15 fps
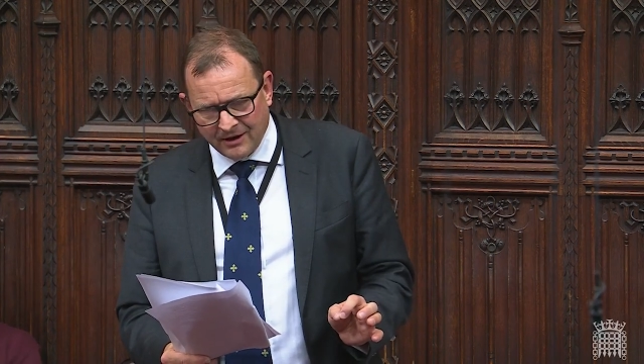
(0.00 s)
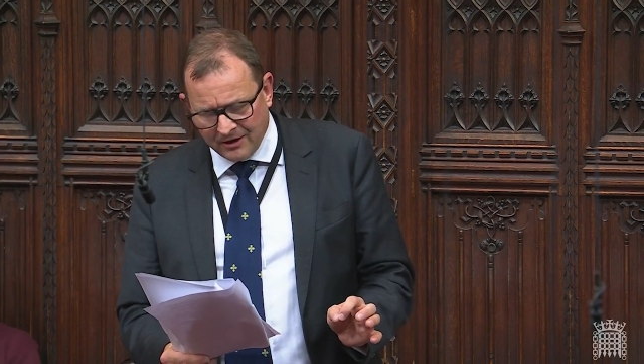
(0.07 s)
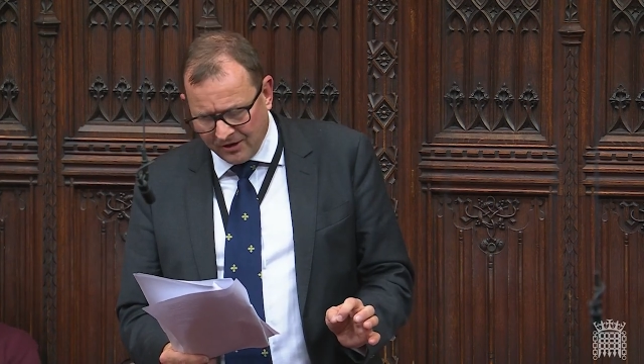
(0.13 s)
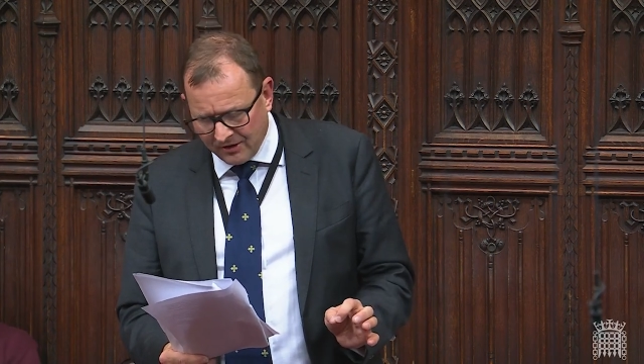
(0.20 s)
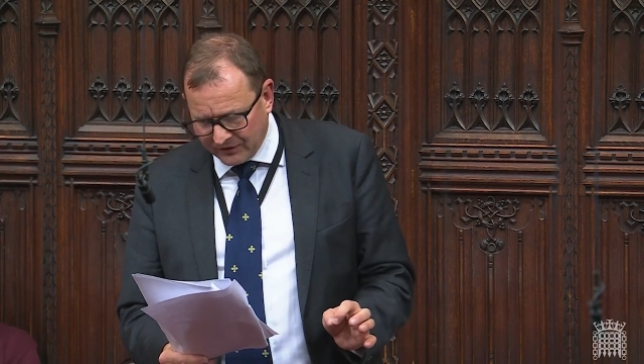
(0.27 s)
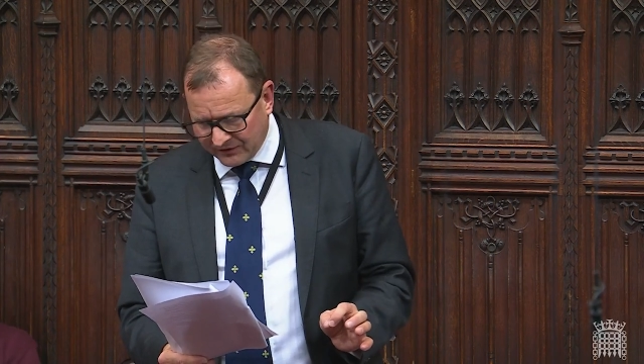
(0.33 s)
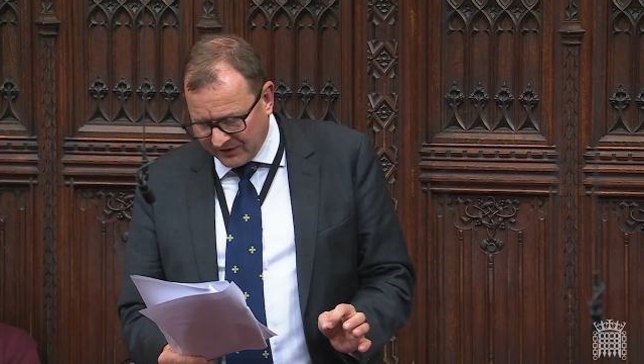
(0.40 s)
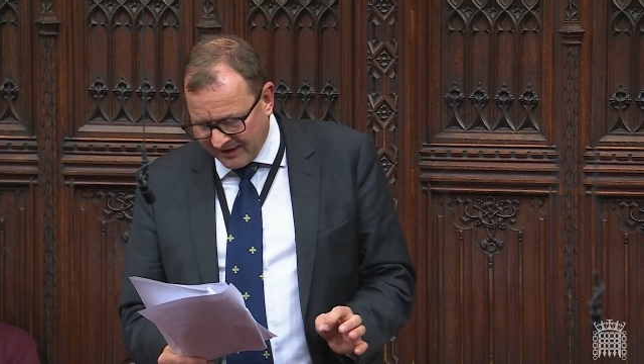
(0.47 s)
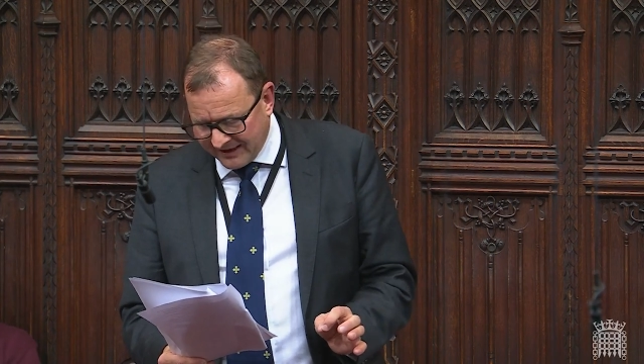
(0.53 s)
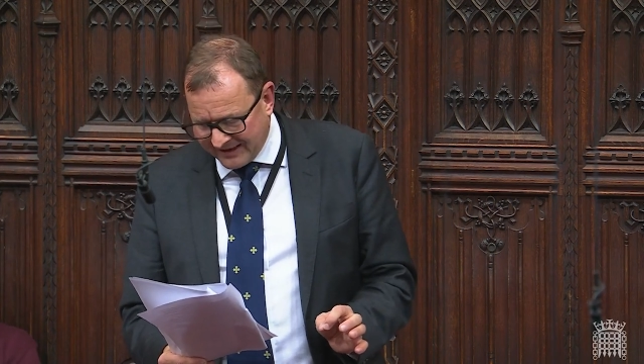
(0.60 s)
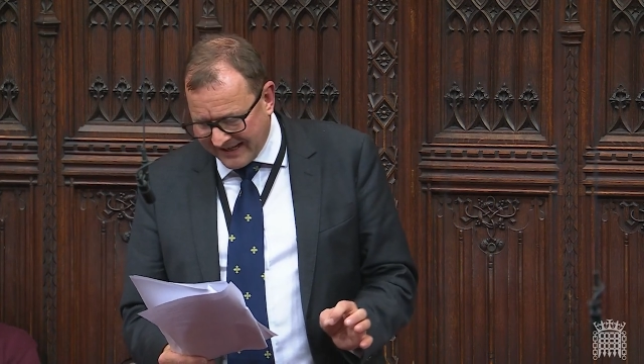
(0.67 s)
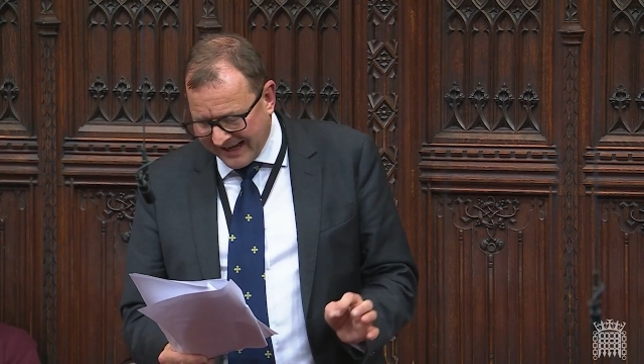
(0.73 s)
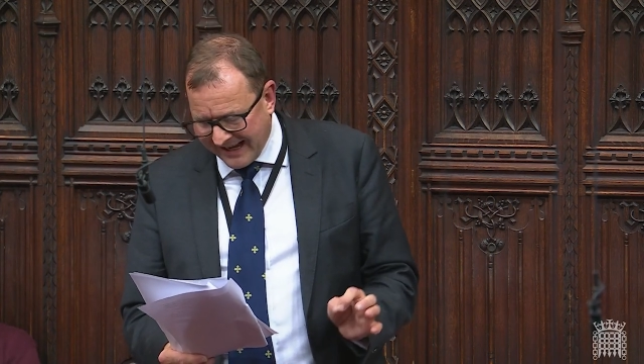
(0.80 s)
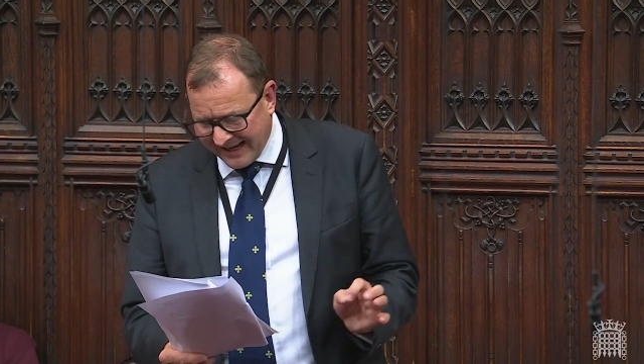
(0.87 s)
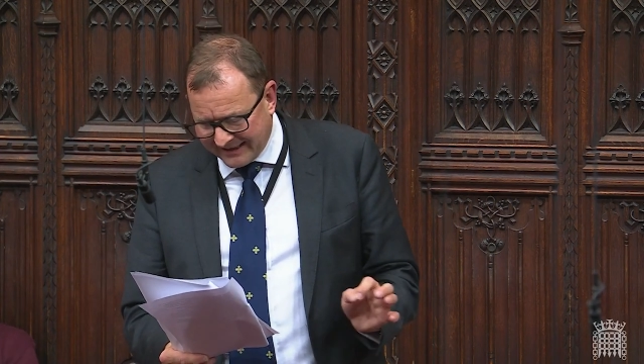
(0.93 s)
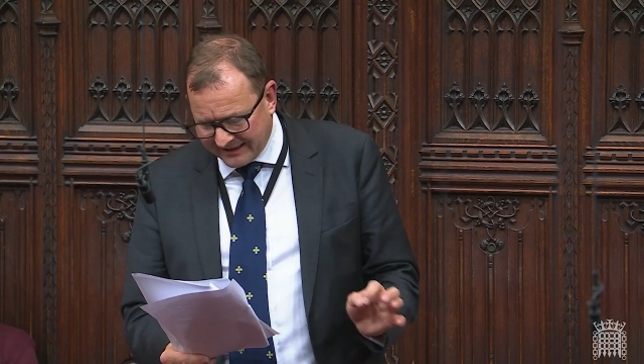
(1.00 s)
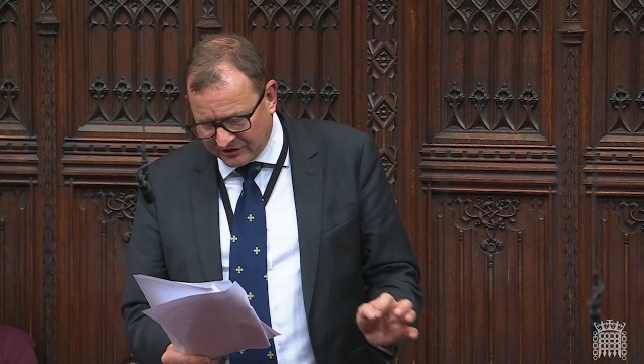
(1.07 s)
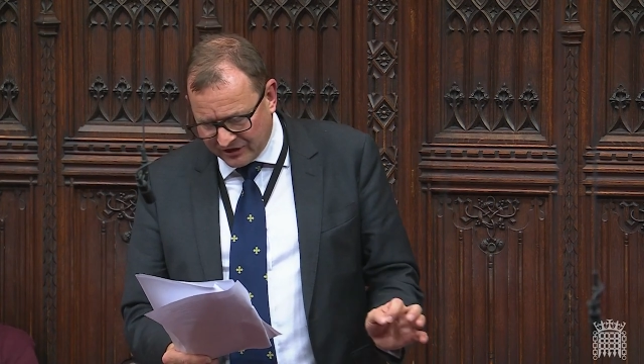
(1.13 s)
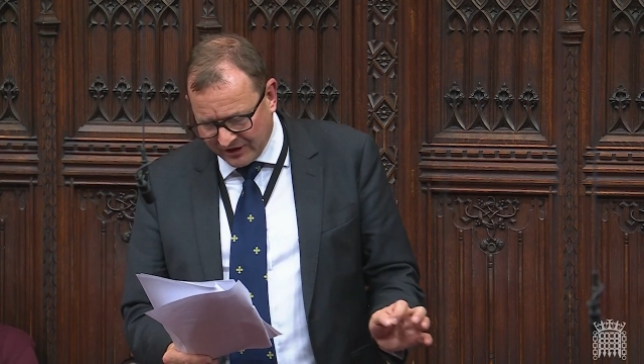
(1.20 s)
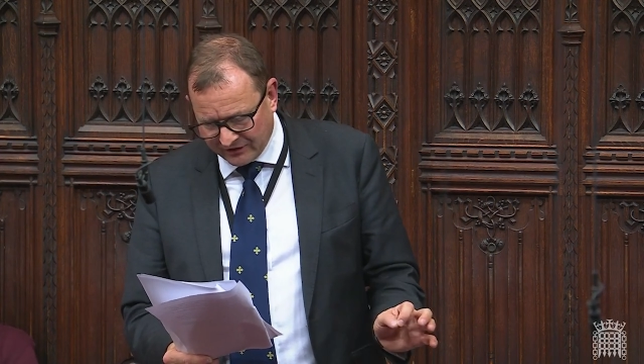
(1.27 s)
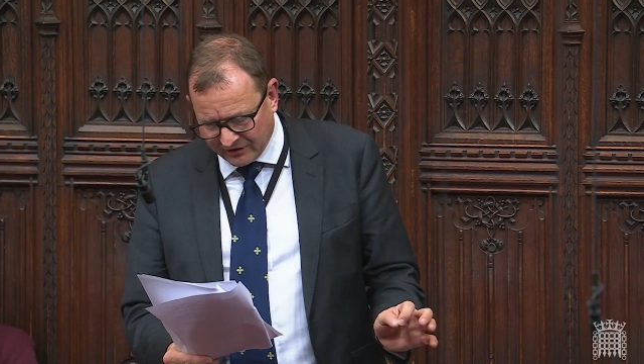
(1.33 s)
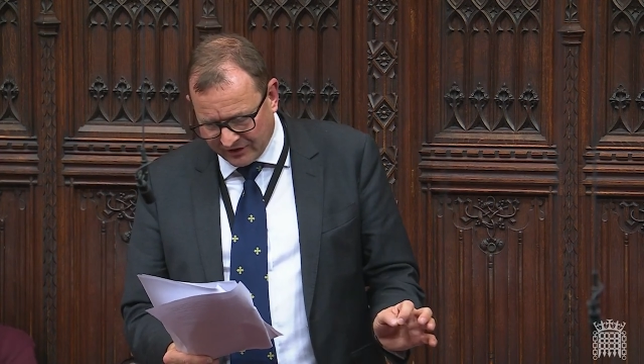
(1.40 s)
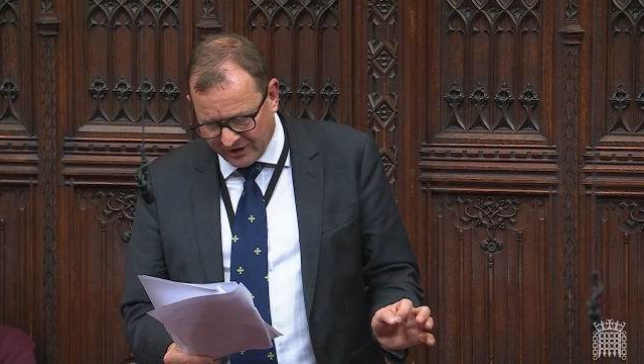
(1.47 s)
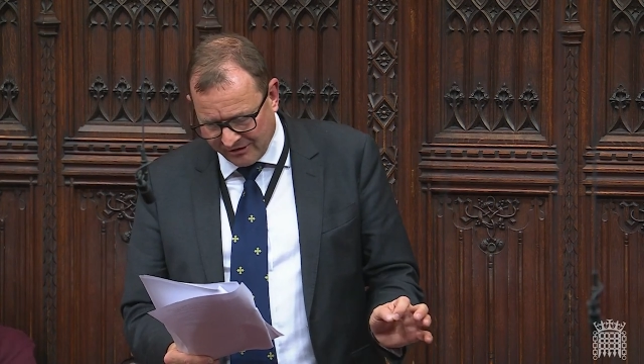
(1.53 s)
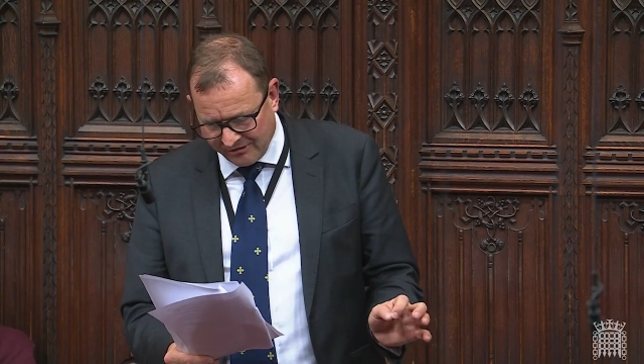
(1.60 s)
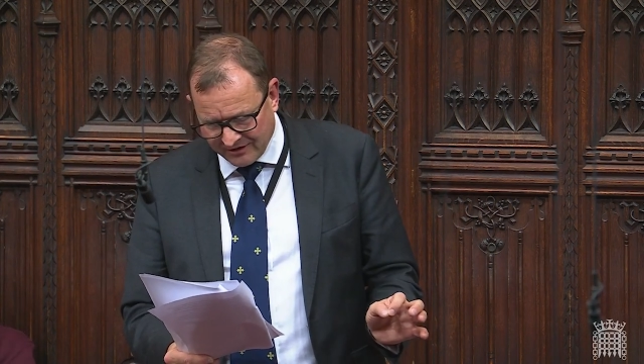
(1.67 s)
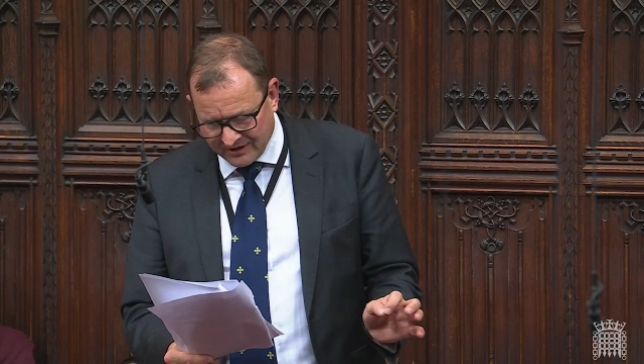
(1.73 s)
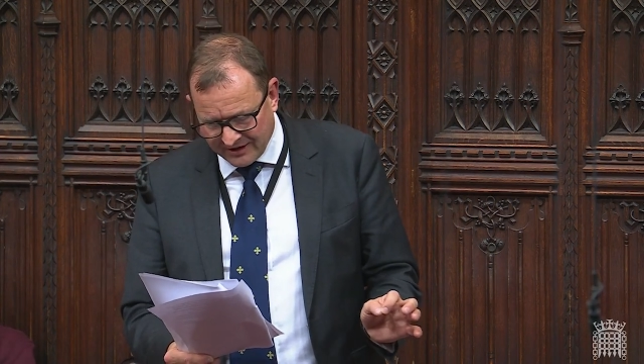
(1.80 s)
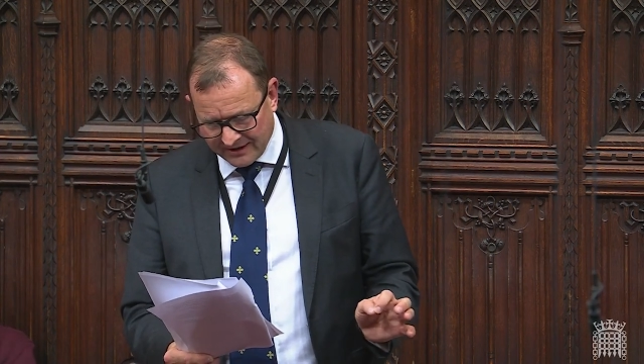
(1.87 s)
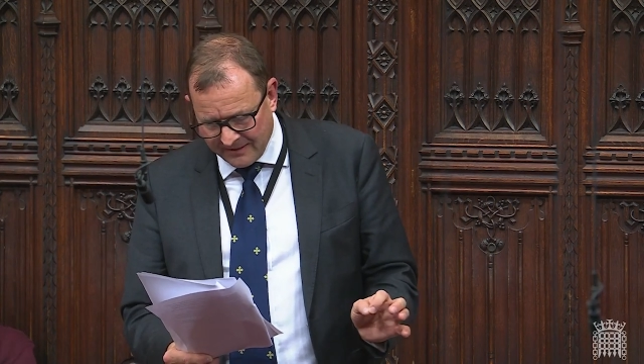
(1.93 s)
alongside energy
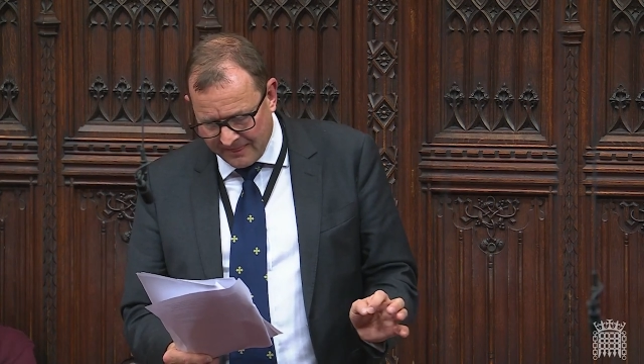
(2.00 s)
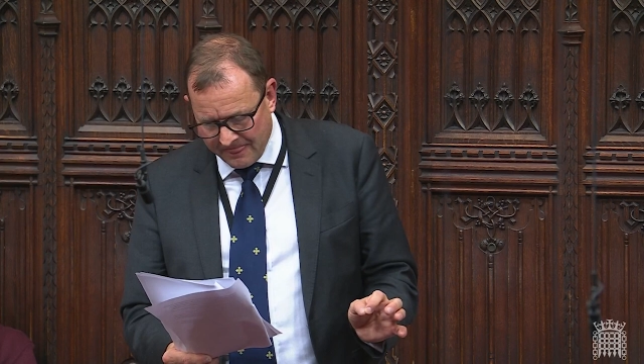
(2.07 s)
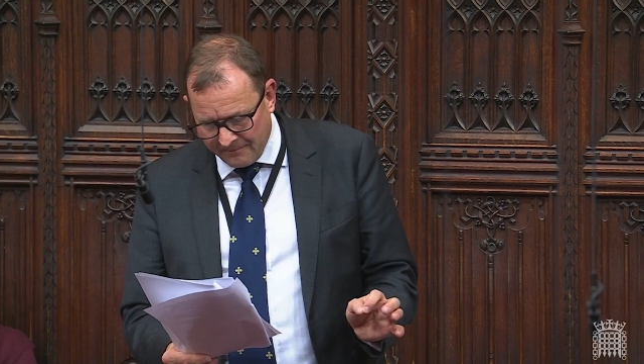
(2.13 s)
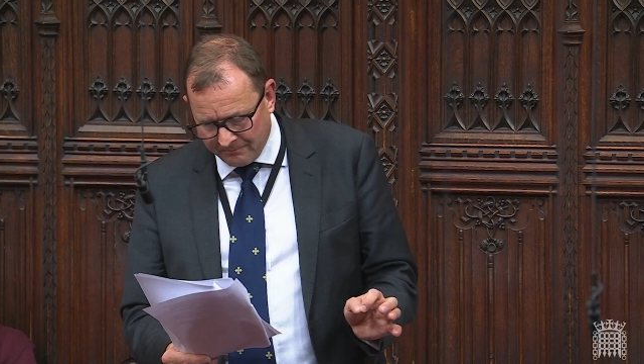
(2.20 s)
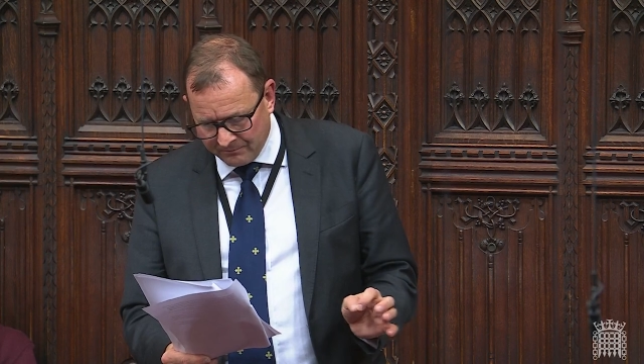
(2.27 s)
security,